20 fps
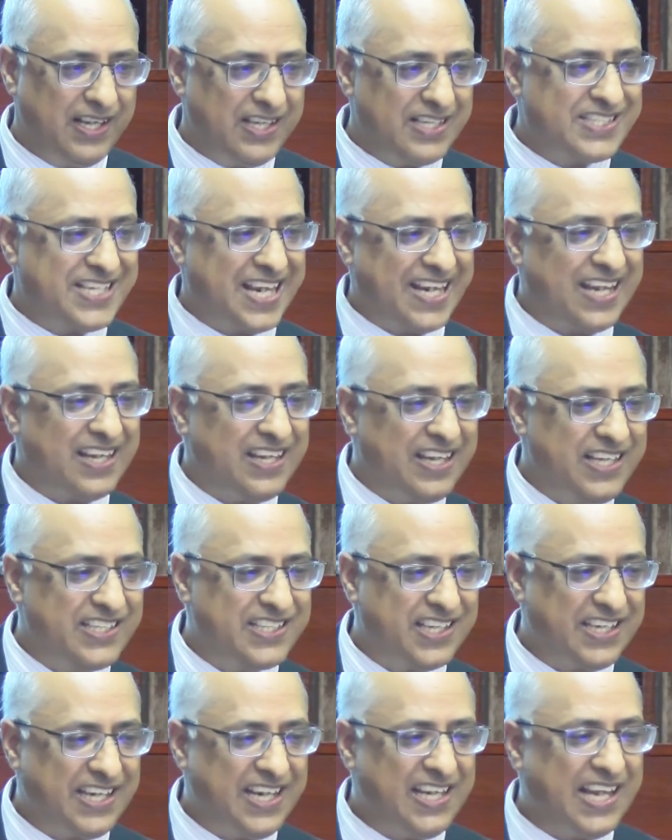Second is
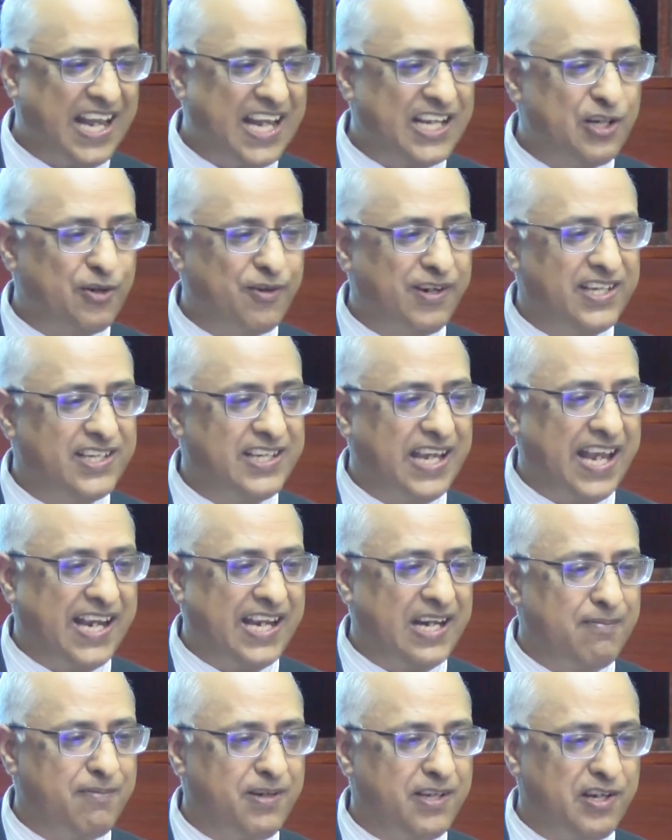the inadequate
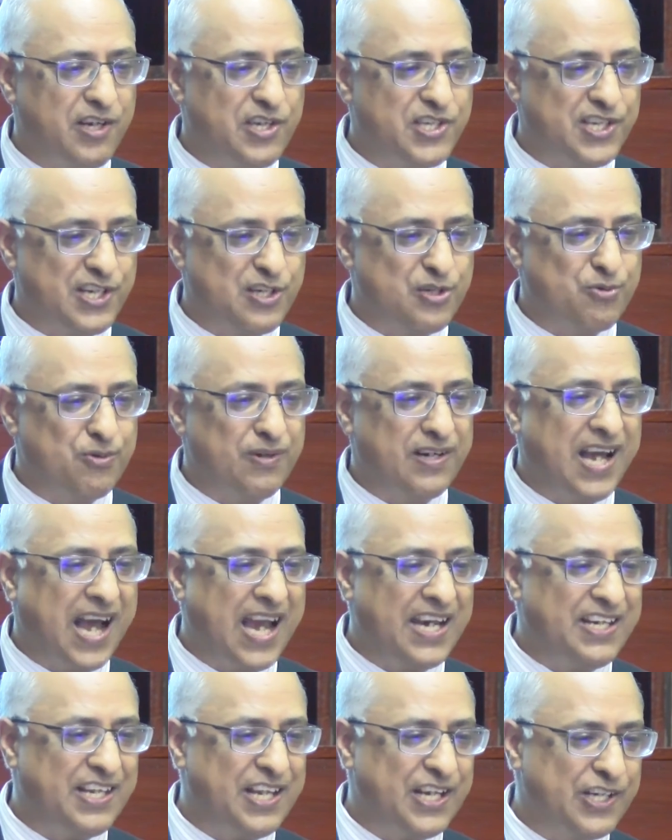academic research to
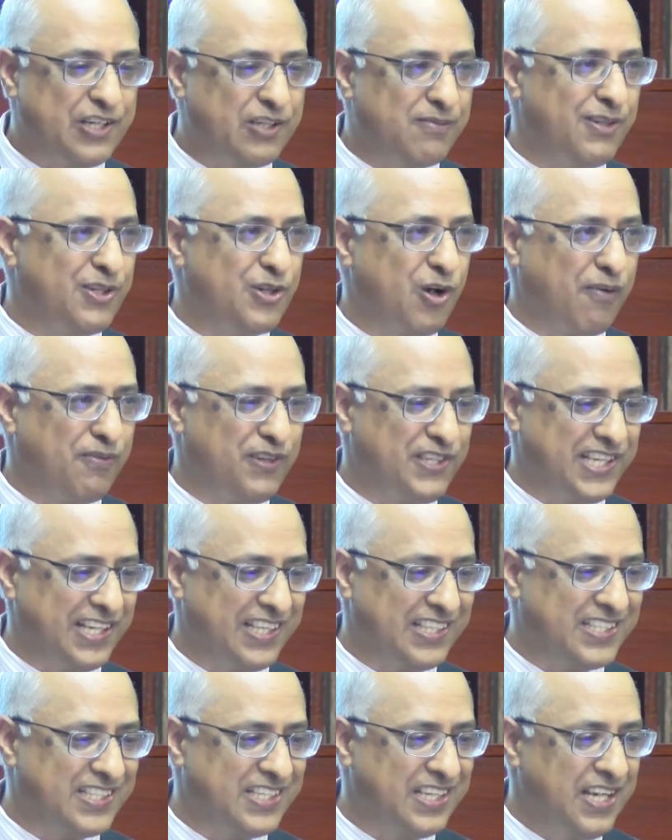guide the government
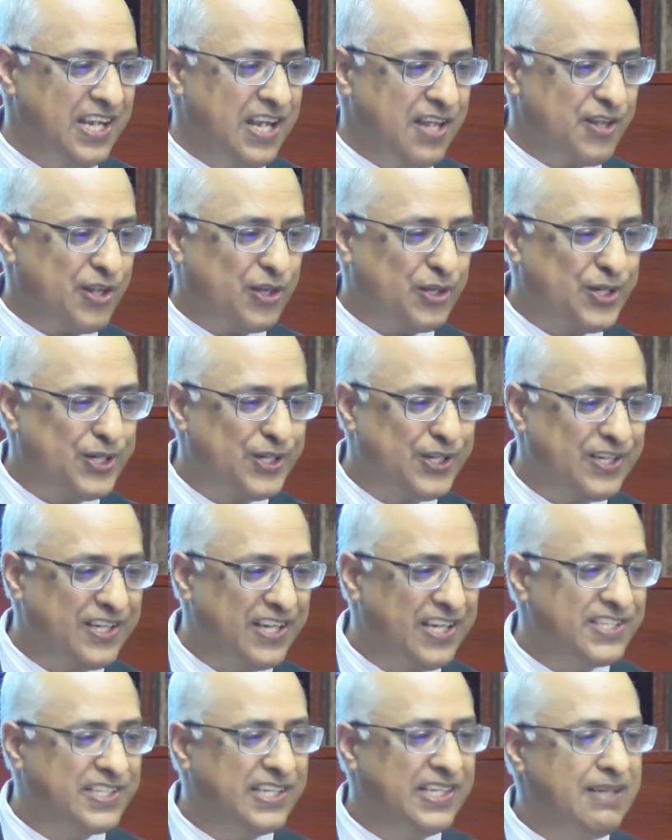officials. The third
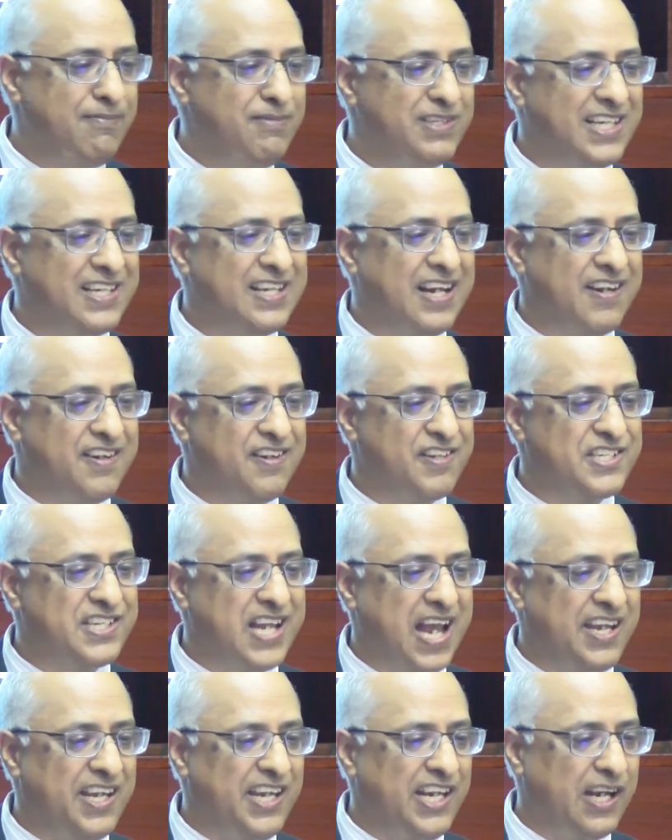is limited
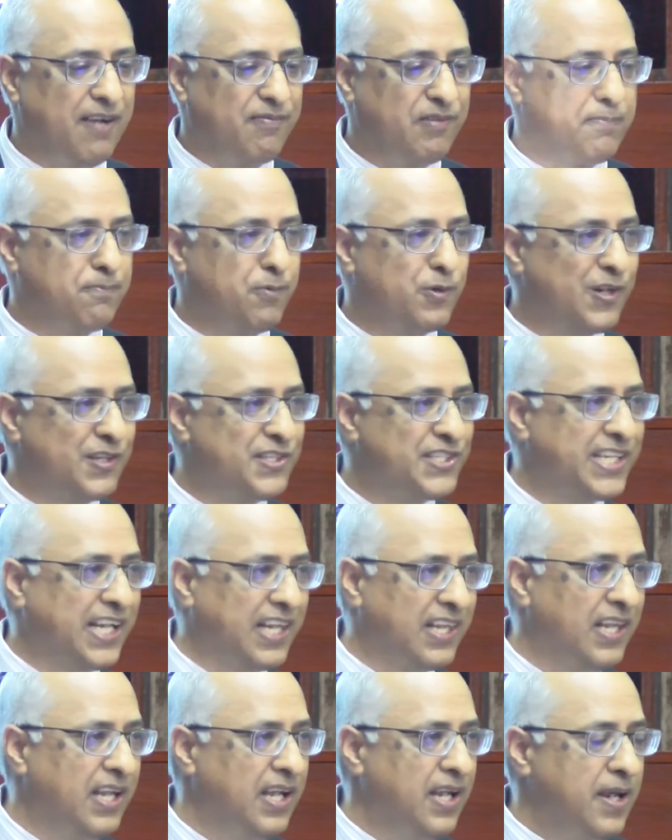understanding of the
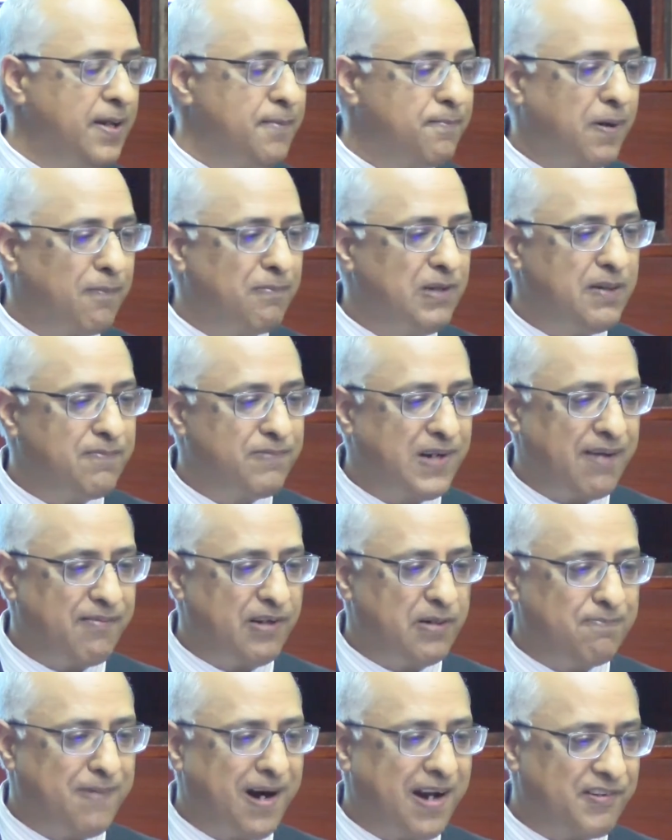potential
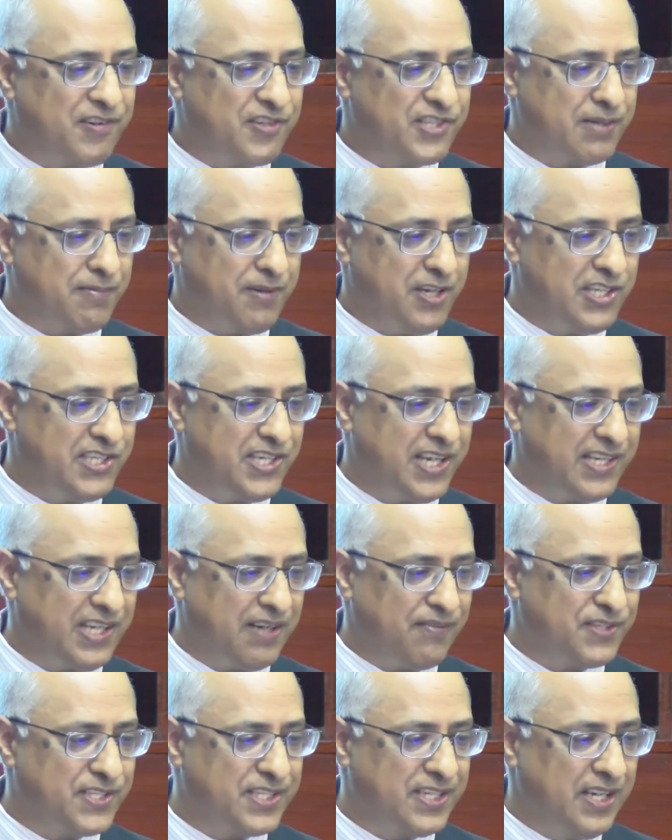public-private partnership
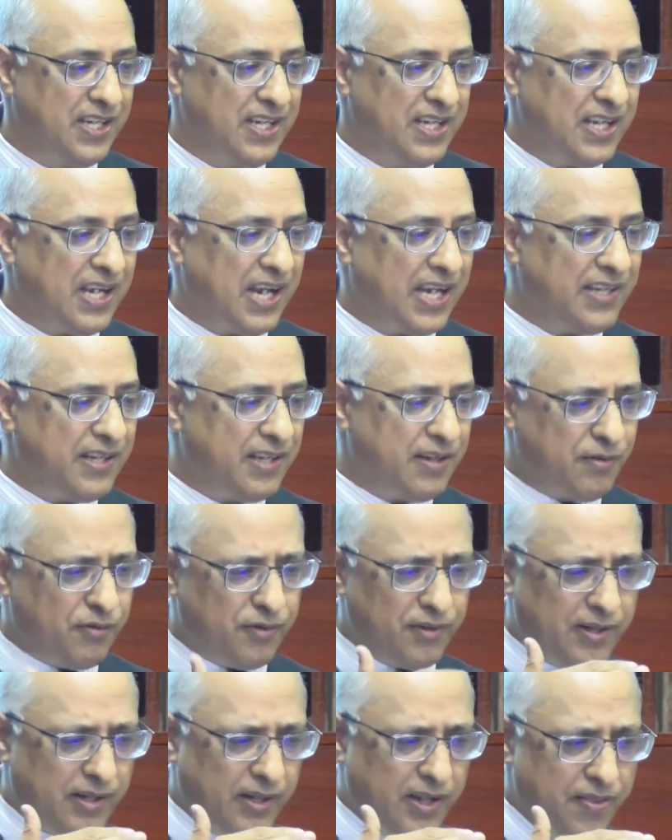initiatives. And
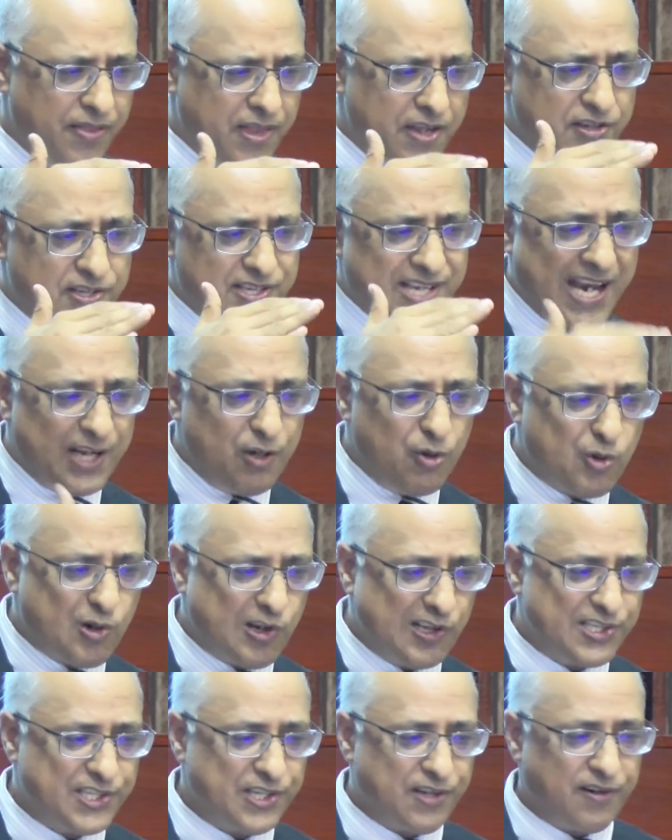there is silo
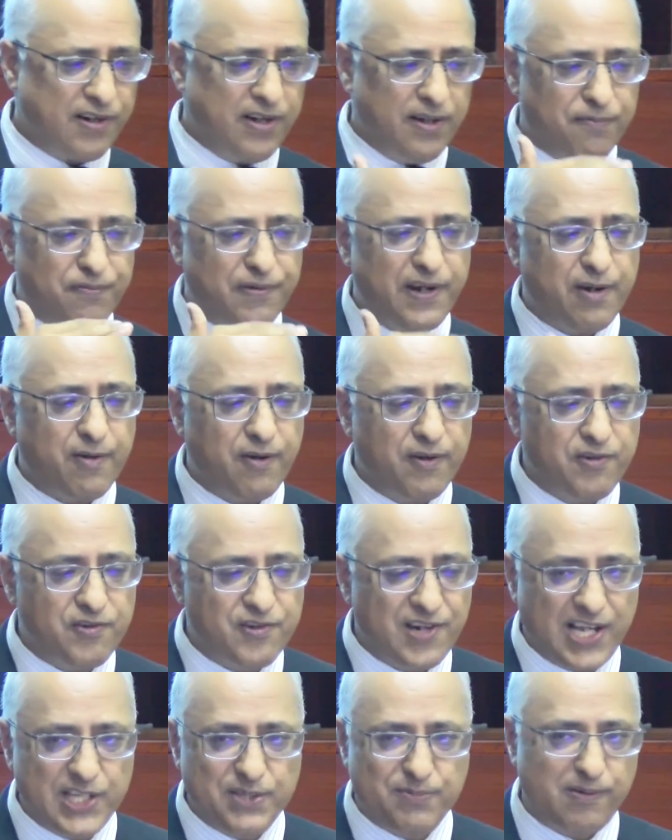culture, frequent
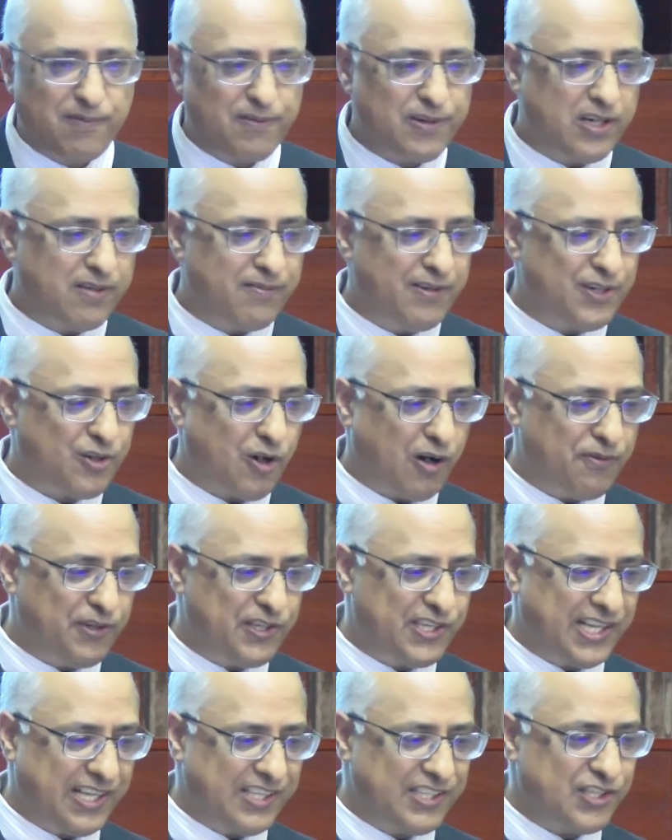transfer of government
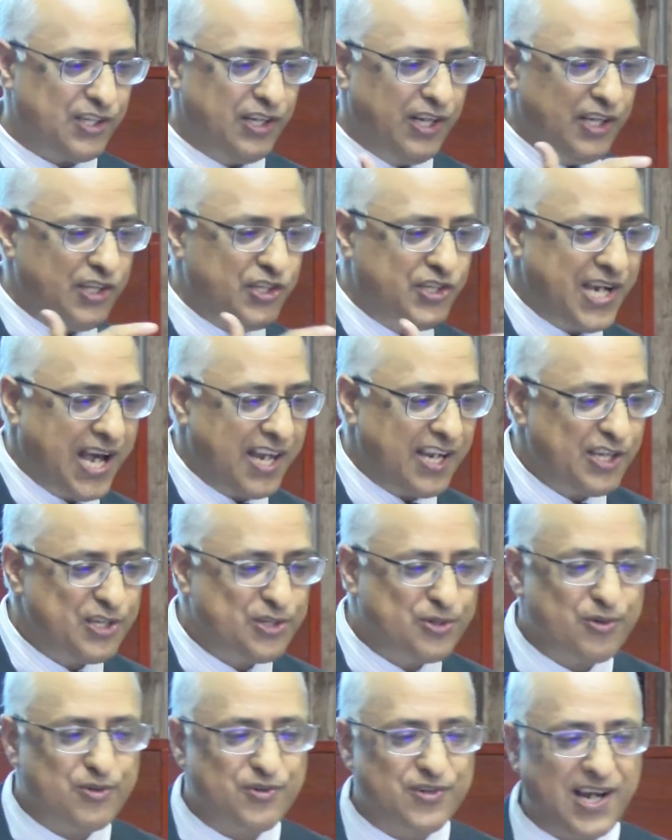officials,
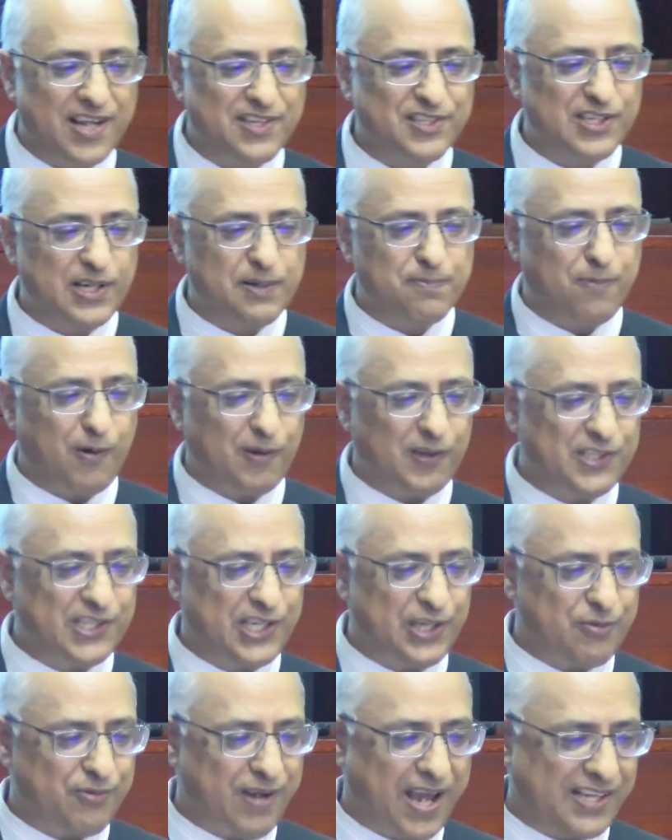challenge to translate
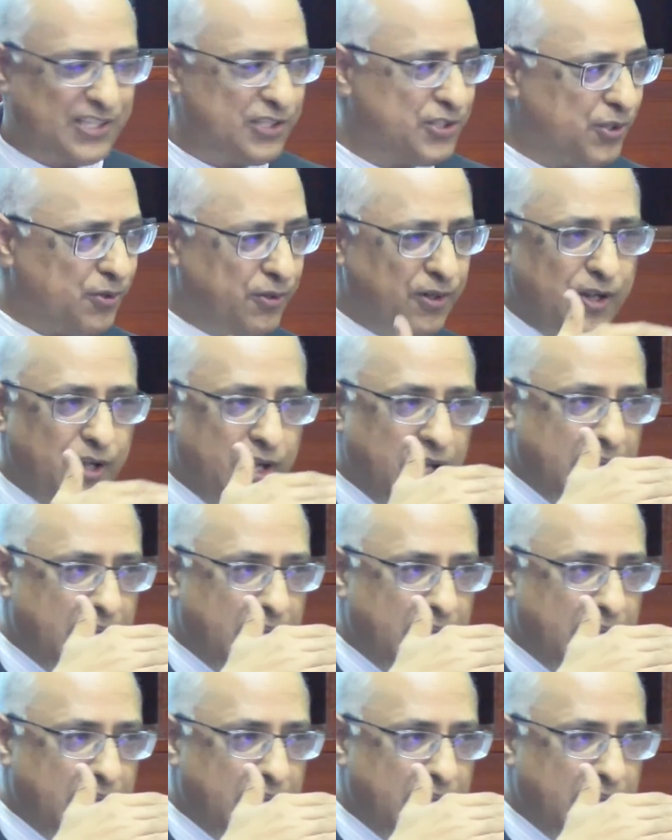policy into action. So